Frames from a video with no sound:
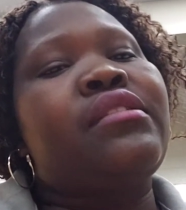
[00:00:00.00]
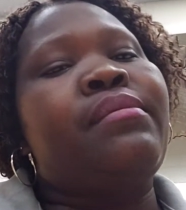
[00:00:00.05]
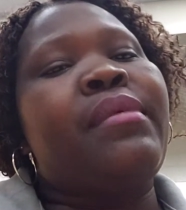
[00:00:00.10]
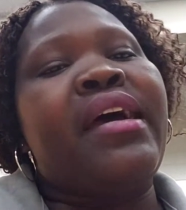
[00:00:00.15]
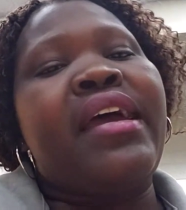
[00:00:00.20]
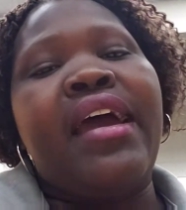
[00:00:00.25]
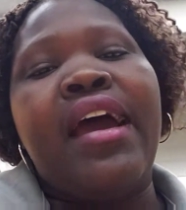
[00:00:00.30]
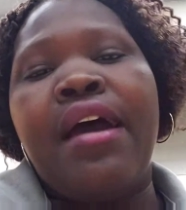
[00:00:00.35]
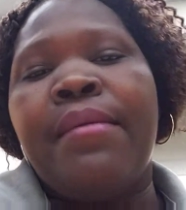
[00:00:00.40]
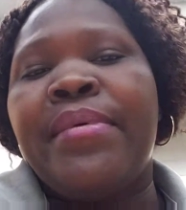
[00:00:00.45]
my
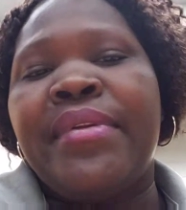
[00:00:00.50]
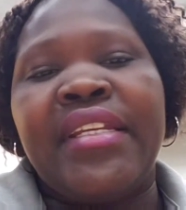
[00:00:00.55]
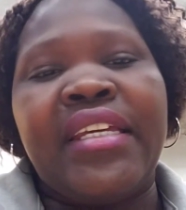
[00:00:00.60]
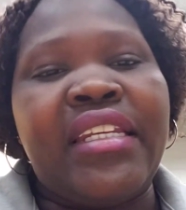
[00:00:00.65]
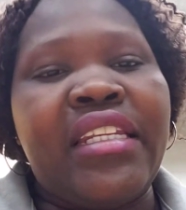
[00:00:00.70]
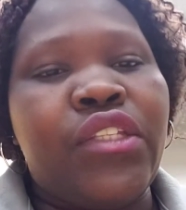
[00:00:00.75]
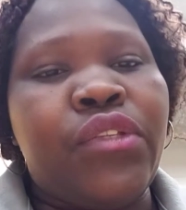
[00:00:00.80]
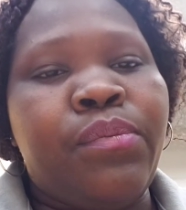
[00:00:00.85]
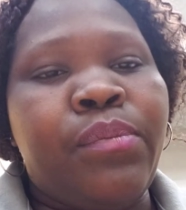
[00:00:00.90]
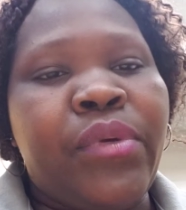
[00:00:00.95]
Habitat
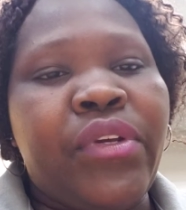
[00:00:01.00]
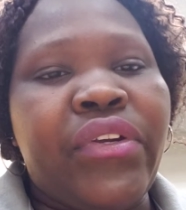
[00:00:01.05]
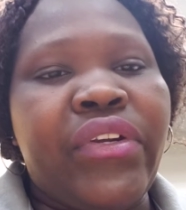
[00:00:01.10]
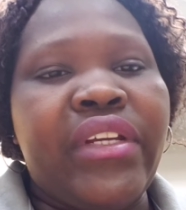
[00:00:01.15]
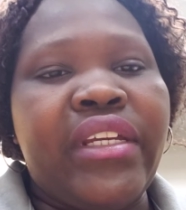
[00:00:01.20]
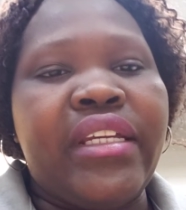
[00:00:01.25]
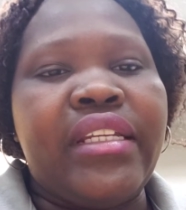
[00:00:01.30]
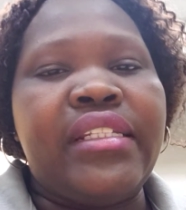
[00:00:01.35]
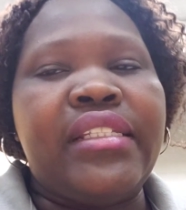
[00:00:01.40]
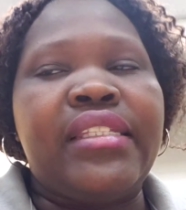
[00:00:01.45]

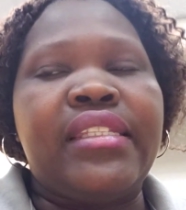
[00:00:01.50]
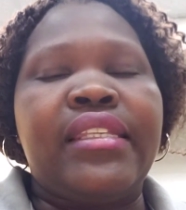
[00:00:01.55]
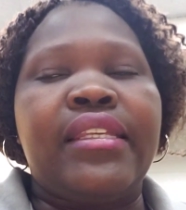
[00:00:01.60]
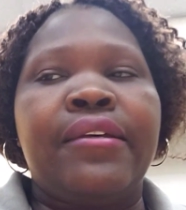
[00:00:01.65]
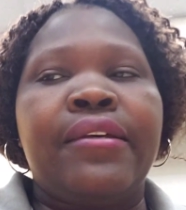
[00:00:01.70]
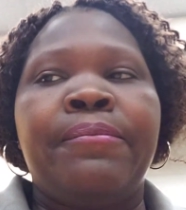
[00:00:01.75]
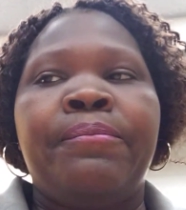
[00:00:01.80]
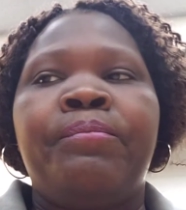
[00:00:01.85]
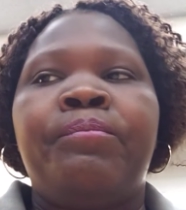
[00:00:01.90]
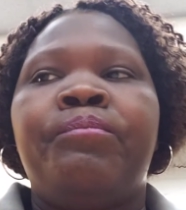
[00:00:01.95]
experience.
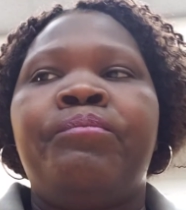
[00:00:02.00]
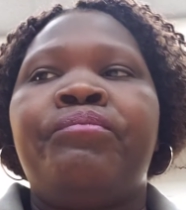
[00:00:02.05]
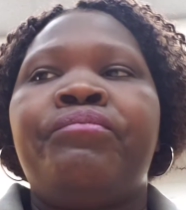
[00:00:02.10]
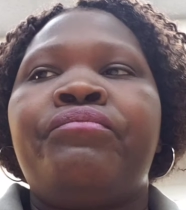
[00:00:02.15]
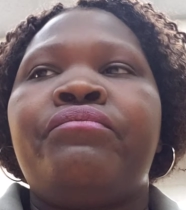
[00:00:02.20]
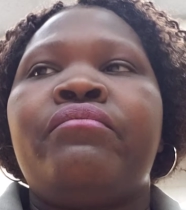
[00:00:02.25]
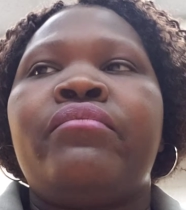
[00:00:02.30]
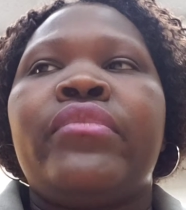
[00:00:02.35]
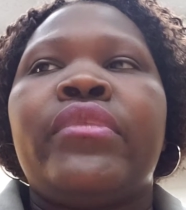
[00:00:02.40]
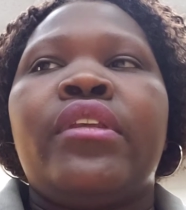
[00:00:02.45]

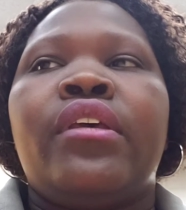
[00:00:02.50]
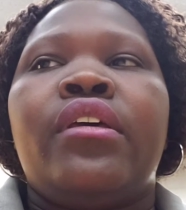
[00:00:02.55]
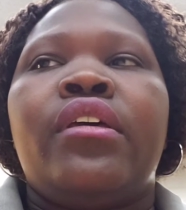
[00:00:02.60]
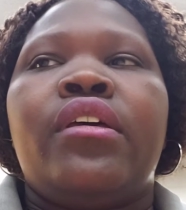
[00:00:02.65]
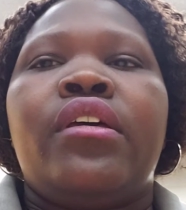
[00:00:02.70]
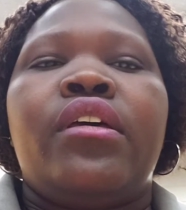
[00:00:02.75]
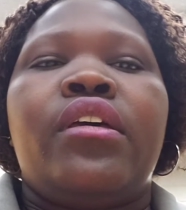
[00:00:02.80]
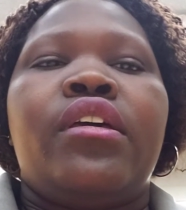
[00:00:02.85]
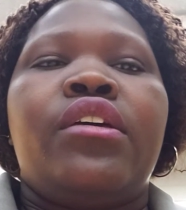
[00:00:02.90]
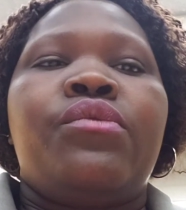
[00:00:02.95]

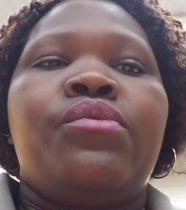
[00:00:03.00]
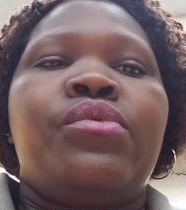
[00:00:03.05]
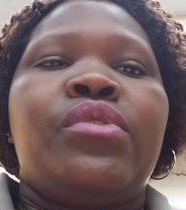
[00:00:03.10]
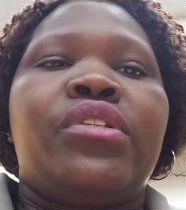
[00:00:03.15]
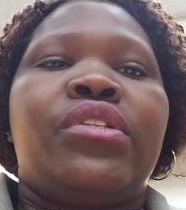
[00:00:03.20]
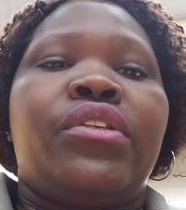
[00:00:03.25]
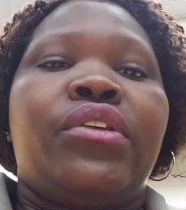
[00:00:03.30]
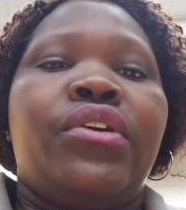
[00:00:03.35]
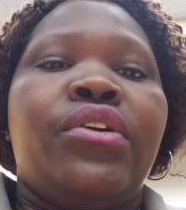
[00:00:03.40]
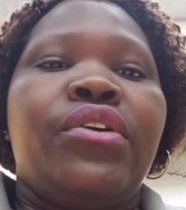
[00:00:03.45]
It
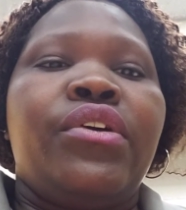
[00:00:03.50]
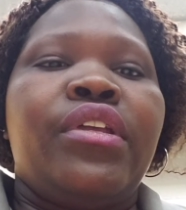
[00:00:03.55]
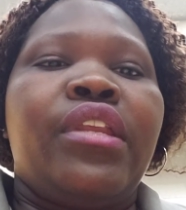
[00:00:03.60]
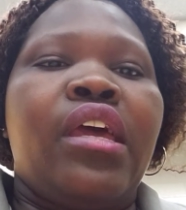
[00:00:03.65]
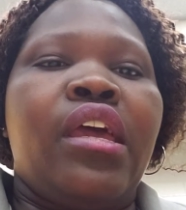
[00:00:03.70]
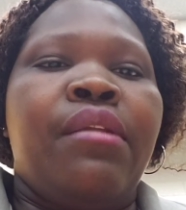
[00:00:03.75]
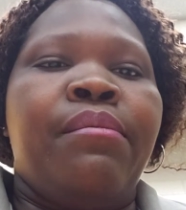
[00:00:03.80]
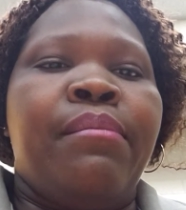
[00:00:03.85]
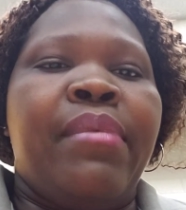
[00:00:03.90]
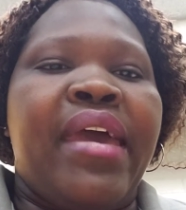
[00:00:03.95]
was good
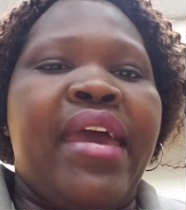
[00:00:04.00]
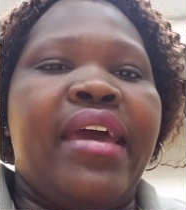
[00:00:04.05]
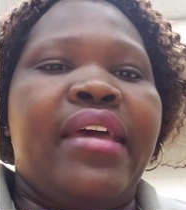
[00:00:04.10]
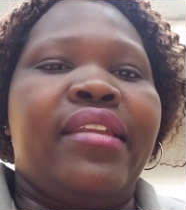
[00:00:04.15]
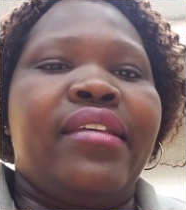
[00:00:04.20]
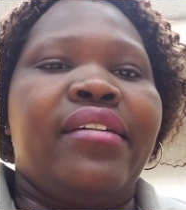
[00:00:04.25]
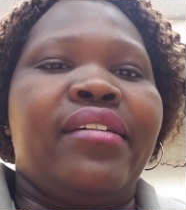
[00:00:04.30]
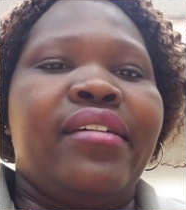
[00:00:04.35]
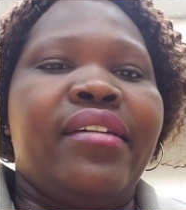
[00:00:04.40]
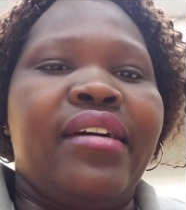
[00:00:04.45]
and bad.
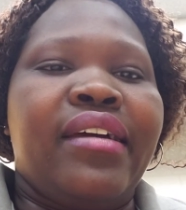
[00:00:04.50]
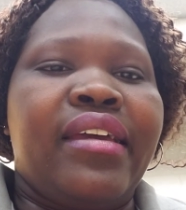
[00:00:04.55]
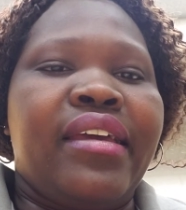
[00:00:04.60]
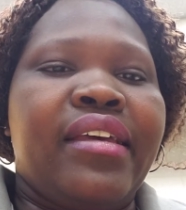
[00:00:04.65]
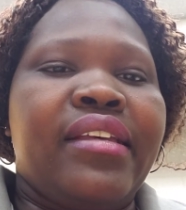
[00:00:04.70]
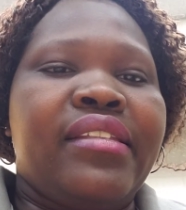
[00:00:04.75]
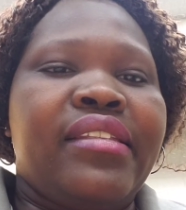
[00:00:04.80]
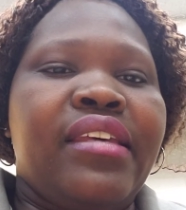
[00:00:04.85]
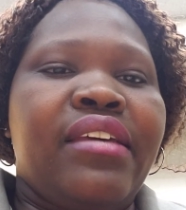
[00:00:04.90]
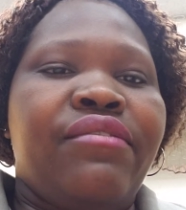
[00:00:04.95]
I
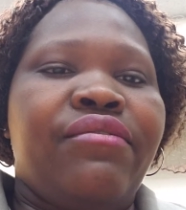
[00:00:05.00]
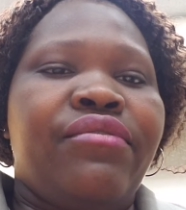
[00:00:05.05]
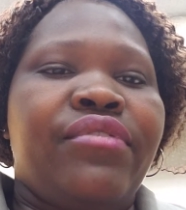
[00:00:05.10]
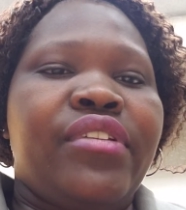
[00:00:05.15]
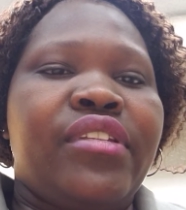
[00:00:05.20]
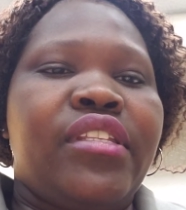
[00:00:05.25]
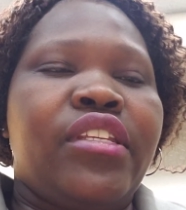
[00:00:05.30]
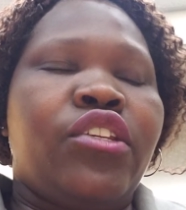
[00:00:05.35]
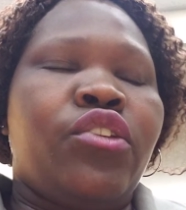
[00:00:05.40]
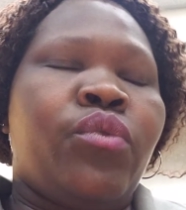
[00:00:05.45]
guess
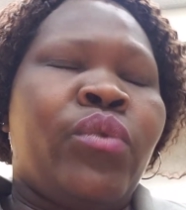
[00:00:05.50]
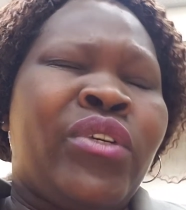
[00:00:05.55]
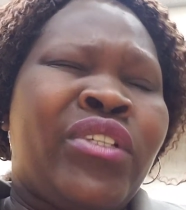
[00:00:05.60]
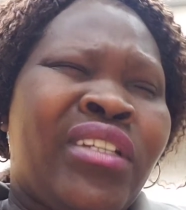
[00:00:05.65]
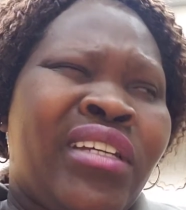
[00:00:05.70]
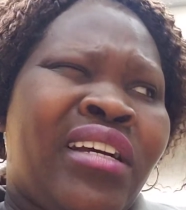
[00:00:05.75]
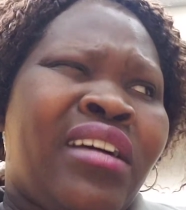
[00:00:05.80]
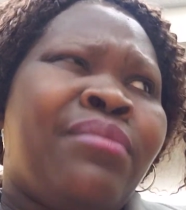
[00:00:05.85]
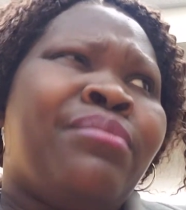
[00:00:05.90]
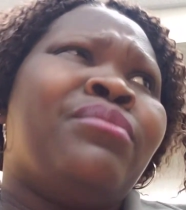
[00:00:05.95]
every
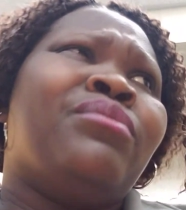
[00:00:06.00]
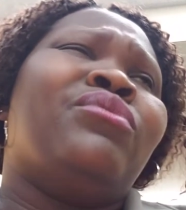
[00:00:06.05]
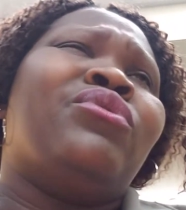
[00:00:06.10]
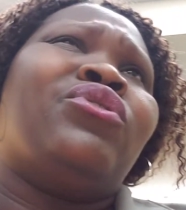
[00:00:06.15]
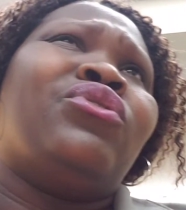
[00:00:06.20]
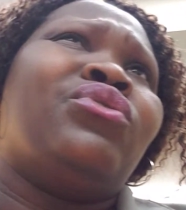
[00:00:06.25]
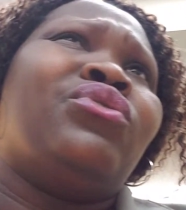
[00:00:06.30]
situation comes with